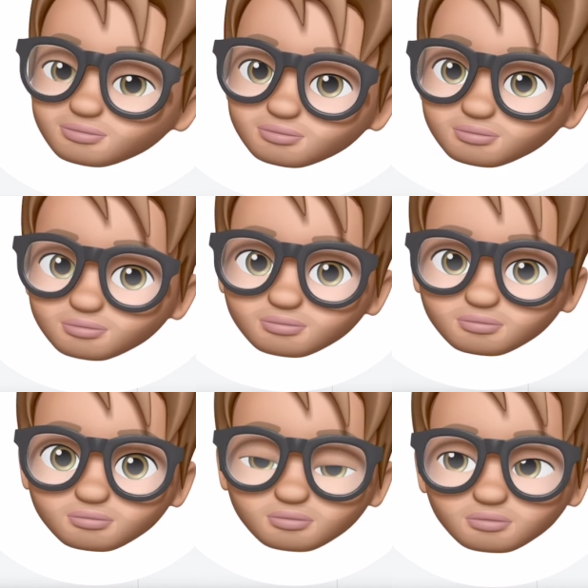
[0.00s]

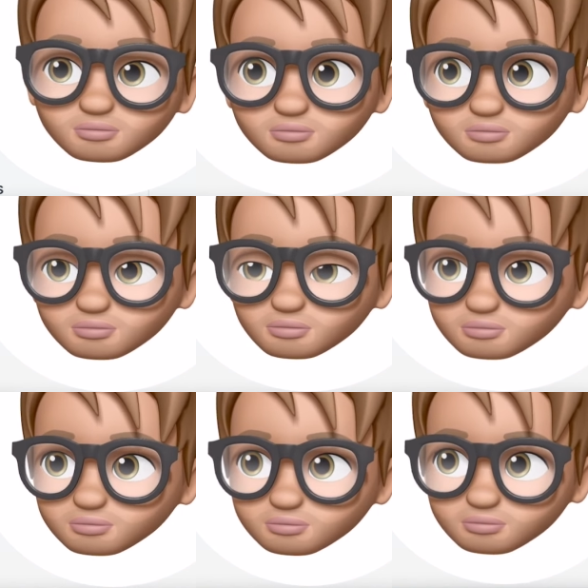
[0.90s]

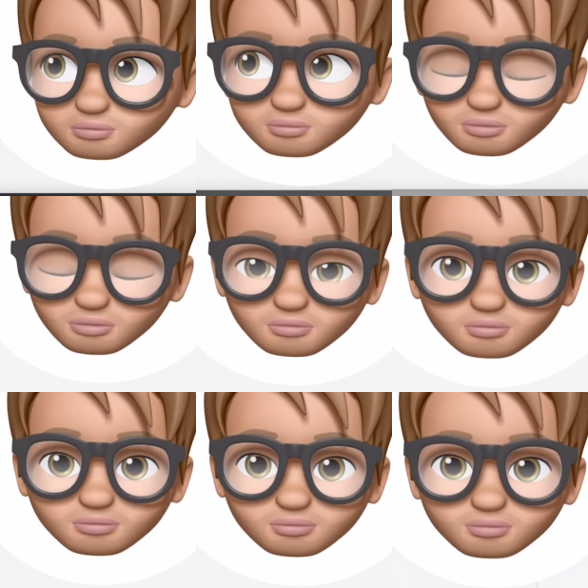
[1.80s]

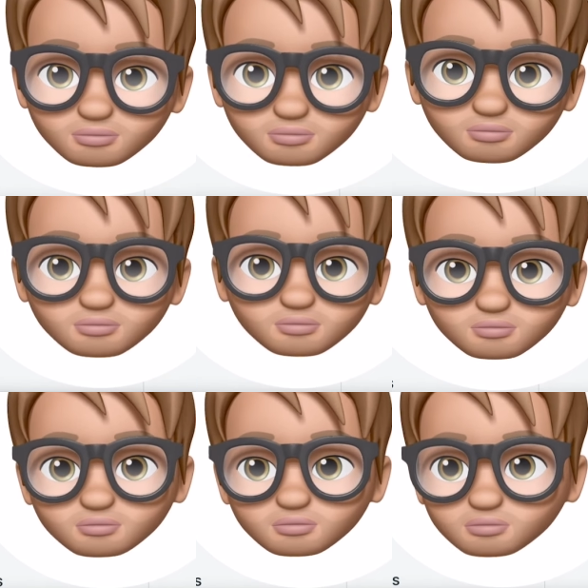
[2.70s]

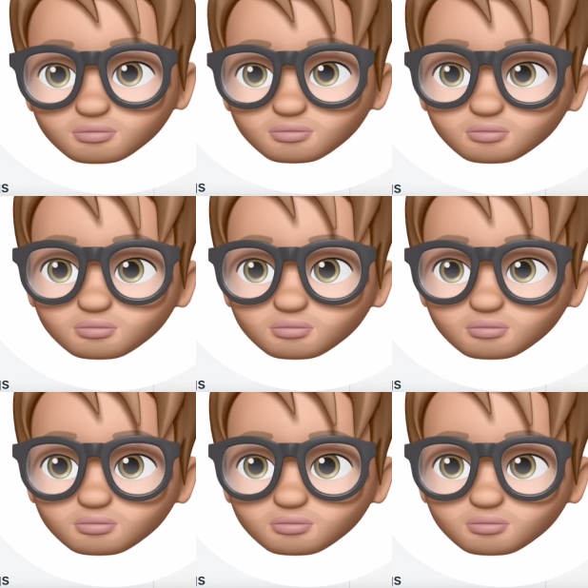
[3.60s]
(silence)